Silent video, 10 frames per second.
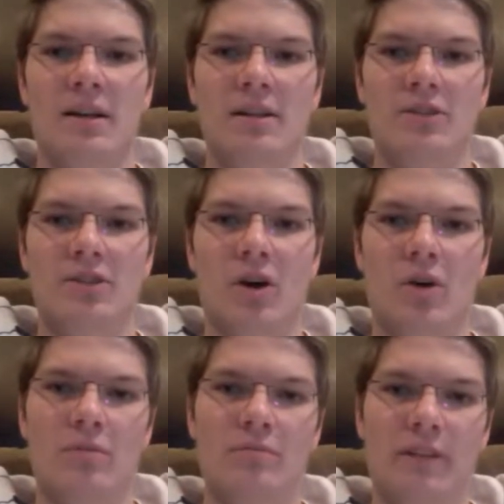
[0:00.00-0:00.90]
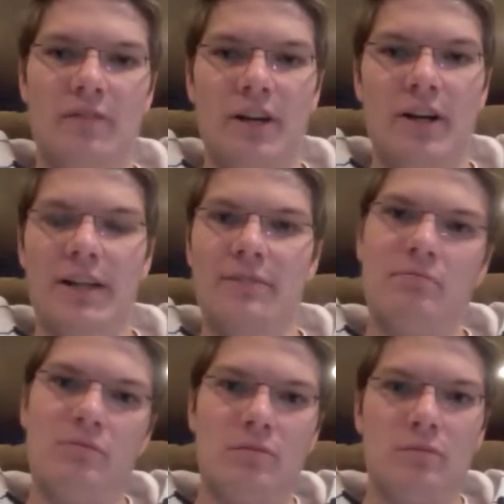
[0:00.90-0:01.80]
So I figured I'd
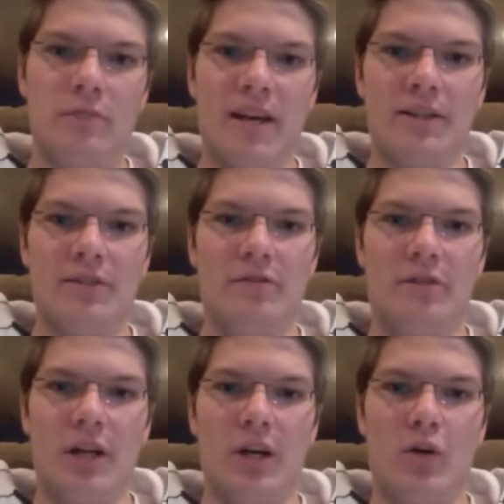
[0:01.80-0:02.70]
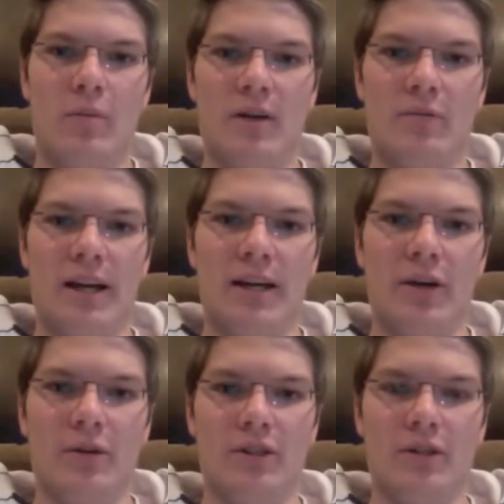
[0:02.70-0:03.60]
make this video about
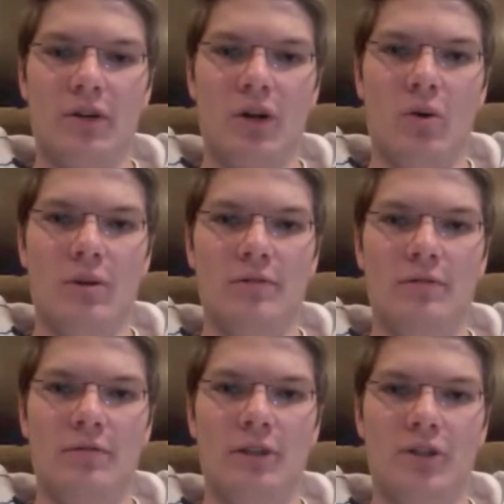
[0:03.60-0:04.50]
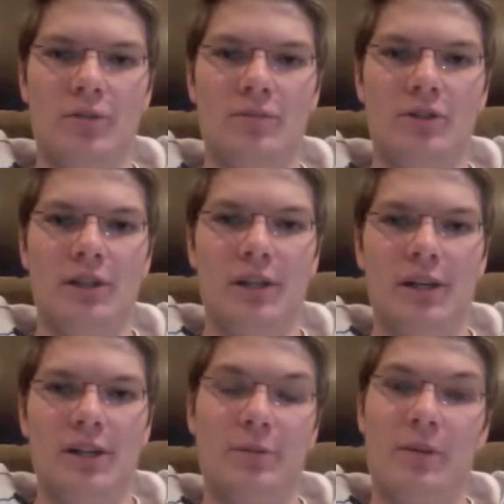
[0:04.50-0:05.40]
ranking Christopher Nolan's films,
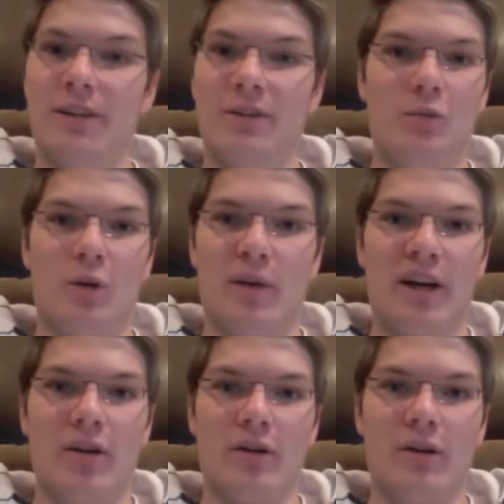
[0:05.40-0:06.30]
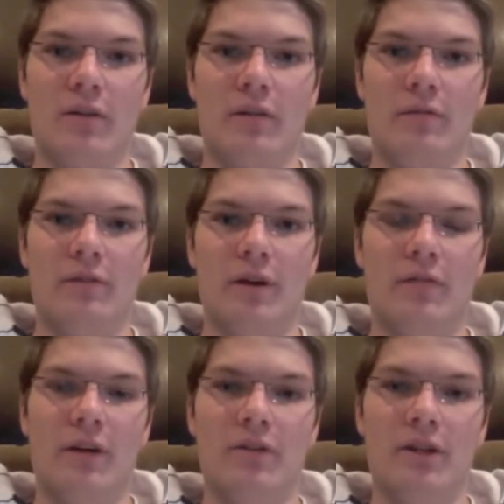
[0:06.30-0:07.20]
just because he's one of my current
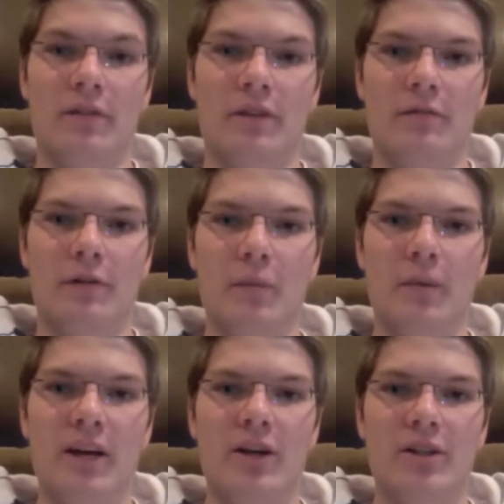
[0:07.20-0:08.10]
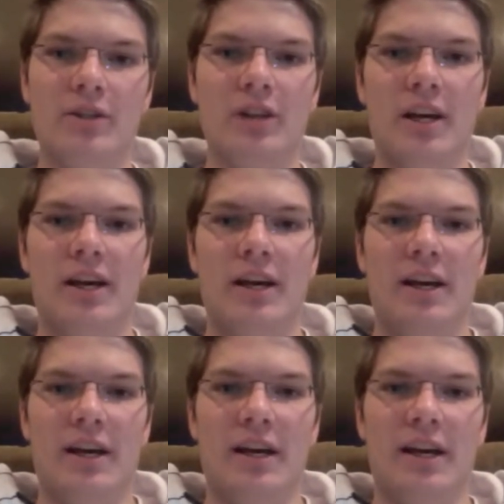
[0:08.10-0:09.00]
favorite living filmmakers,
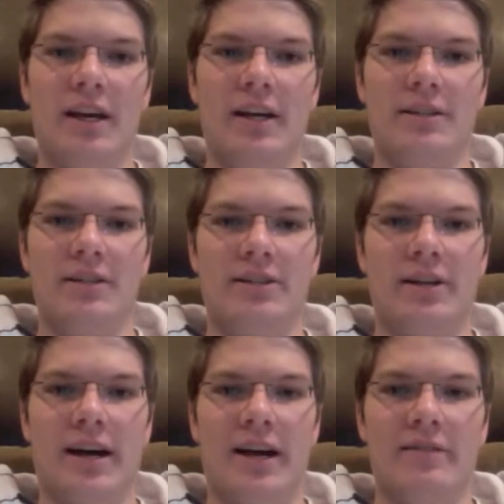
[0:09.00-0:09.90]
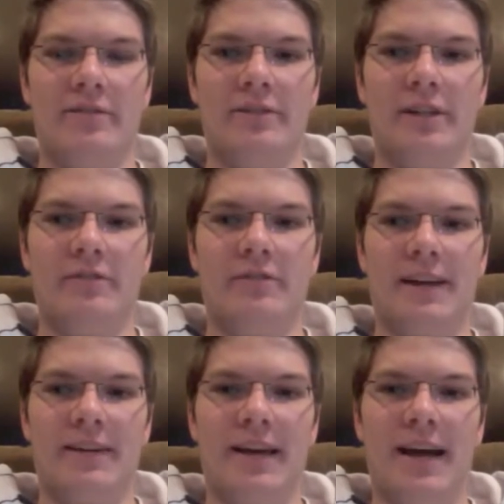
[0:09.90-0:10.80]
and I've
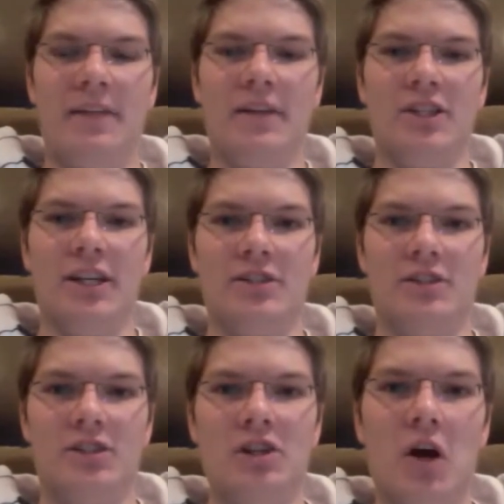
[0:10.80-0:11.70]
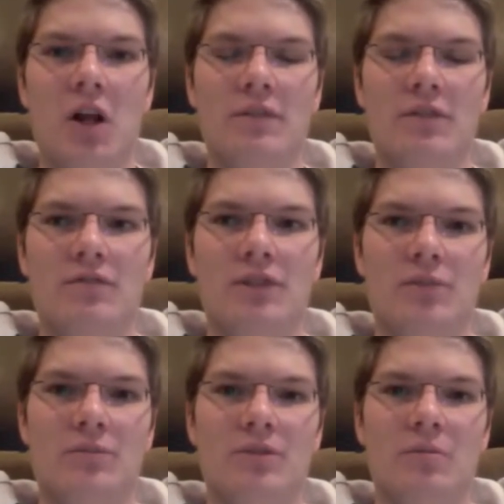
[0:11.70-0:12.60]
finally gotten the chance to see all of his
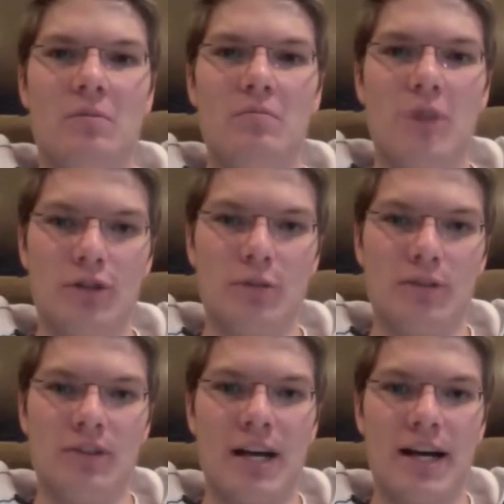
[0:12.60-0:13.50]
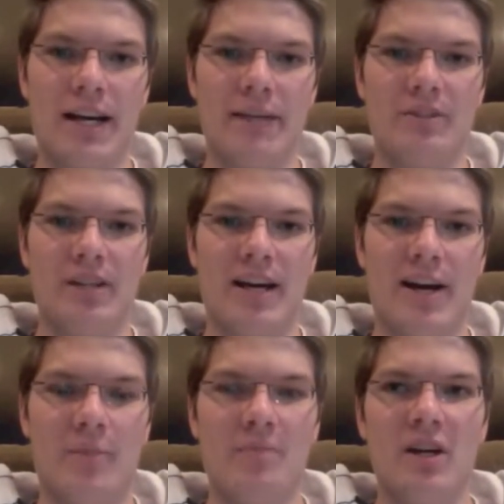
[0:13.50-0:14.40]
films multiple times
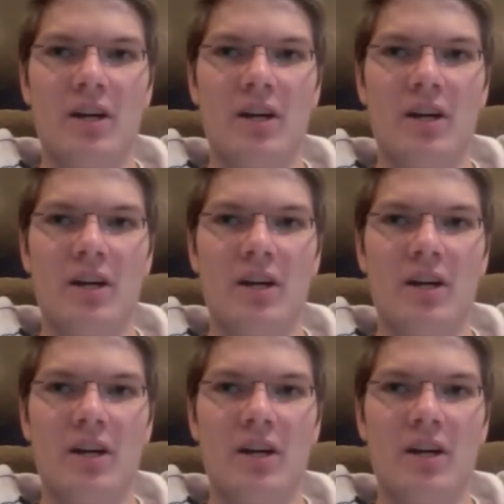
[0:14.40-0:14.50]
now.